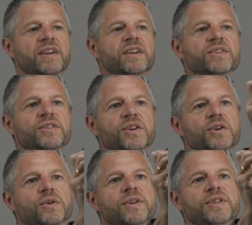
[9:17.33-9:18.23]

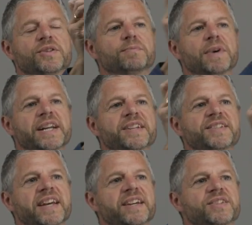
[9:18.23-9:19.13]
So let's do minus
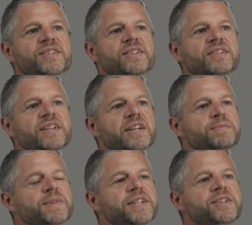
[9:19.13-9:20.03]
x
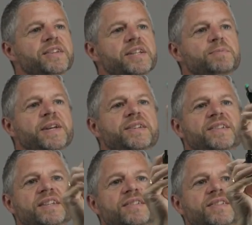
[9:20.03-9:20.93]
times each of these
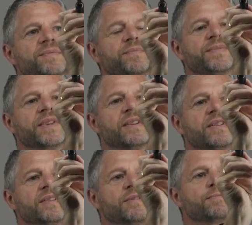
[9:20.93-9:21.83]
pieces.
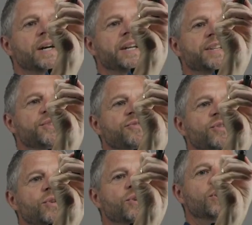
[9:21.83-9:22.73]
So minus
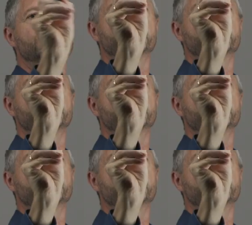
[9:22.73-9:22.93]
4x